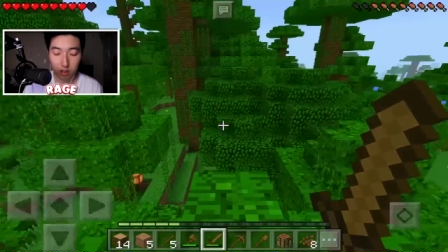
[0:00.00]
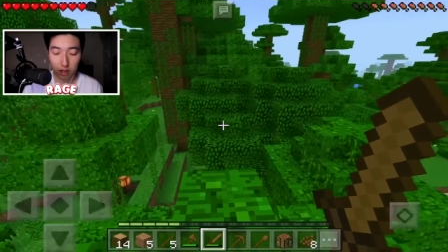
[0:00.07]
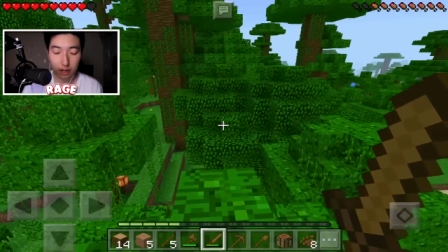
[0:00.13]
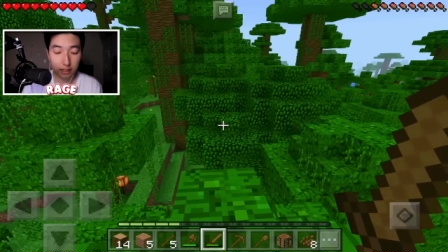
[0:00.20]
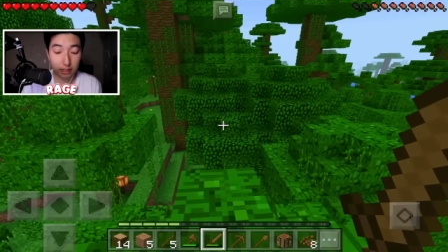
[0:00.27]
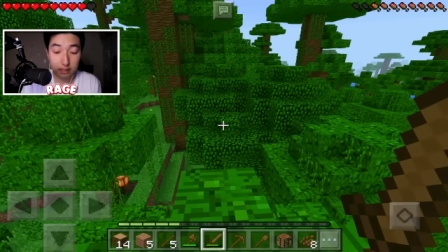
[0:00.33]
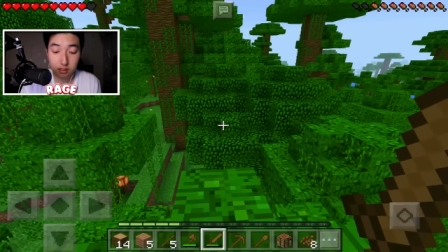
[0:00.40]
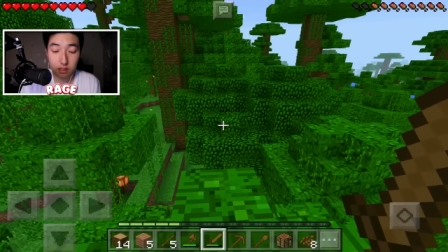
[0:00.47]
I
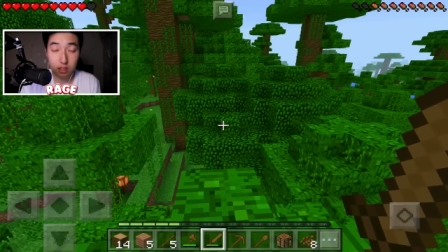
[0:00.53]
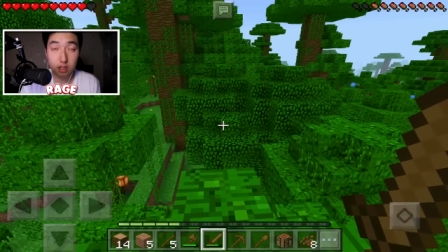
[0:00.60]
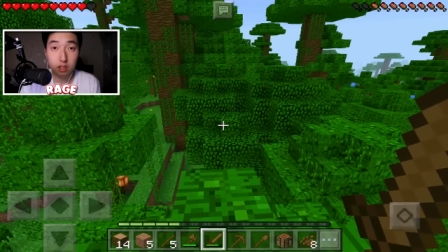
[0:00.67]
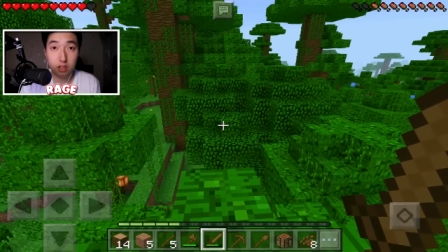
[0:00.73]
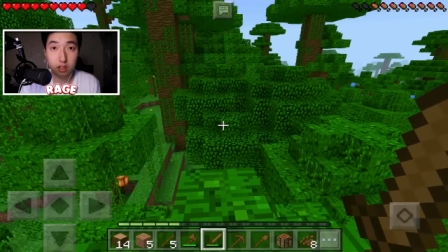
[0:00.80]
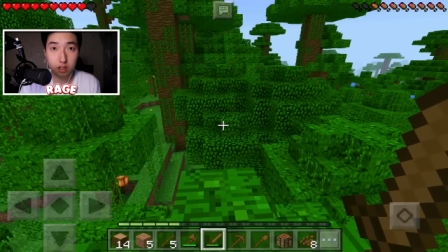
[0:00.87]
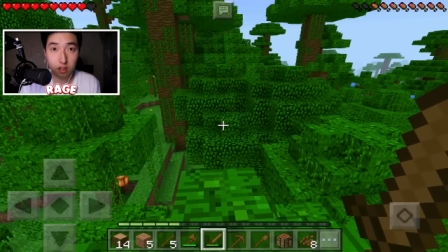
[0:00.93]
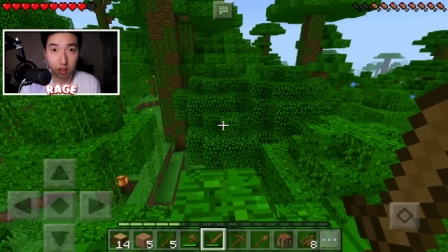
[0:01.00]
guess
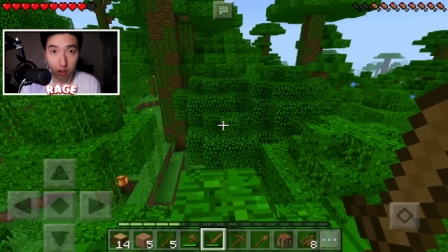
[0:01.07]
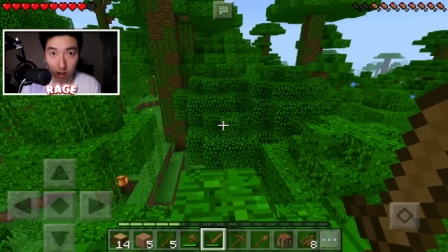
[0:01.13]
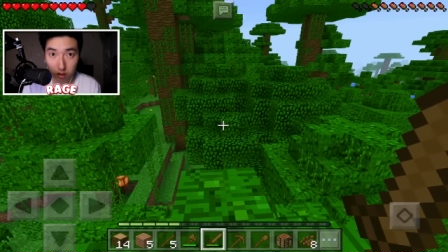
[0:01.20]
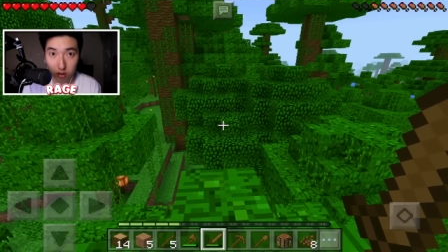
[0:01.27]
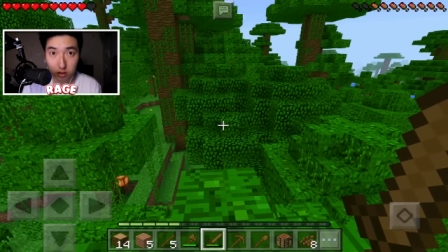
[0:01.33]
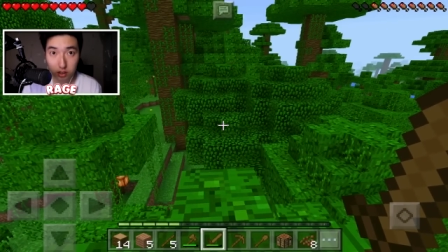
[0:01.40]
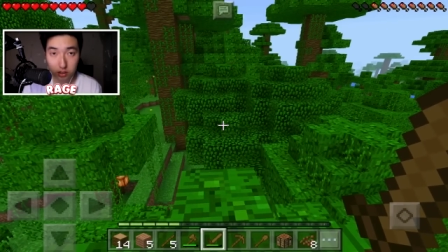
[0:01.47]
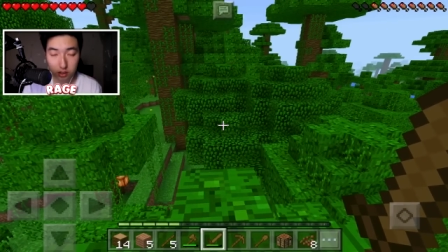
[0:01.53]
the
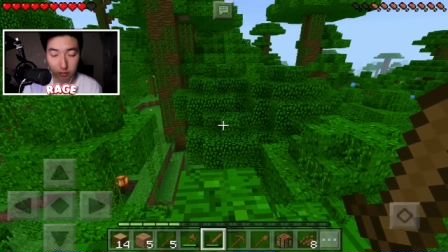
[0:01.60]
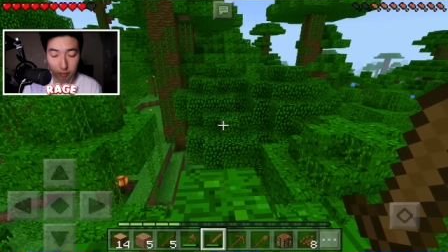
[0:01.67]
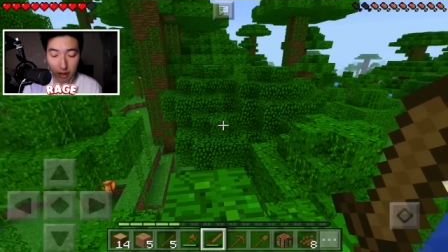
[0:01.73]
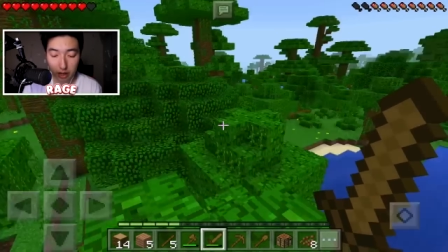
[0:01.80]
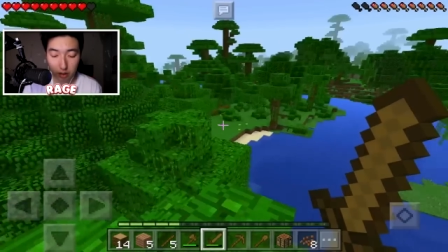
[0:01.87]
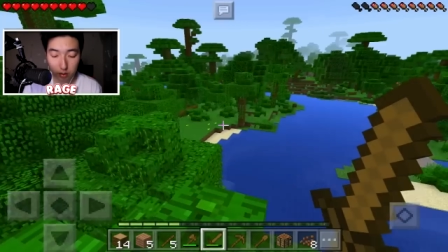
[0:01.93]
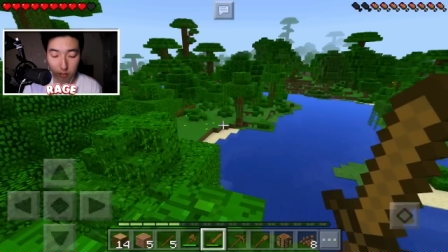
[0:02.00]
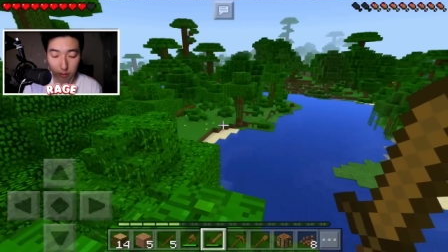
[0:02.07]
color doesn't
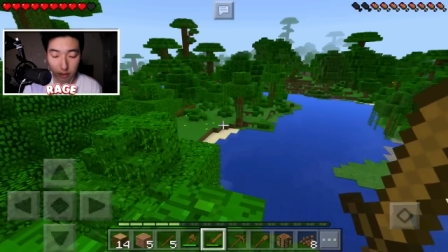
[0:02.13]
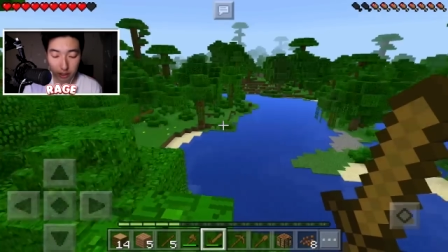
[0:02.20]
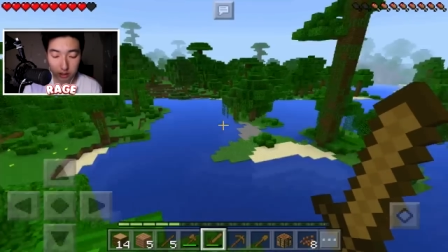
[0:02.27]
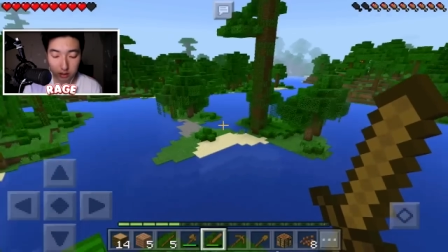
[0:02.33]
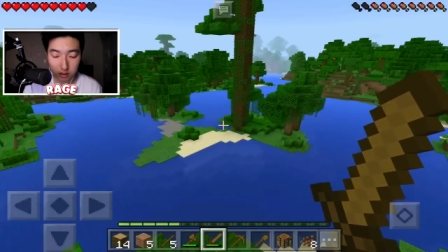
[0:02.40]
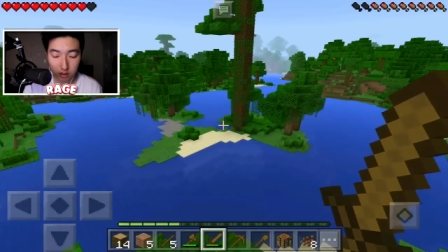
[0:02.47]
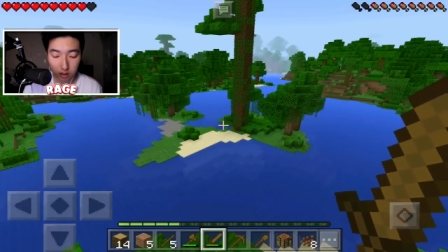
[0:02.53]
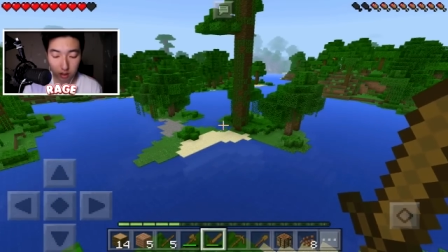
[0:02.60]
matter,
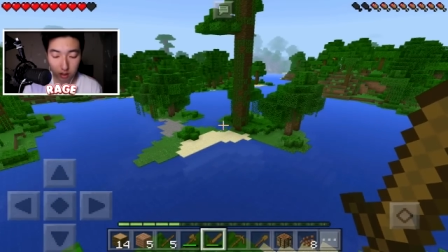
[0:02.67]
but...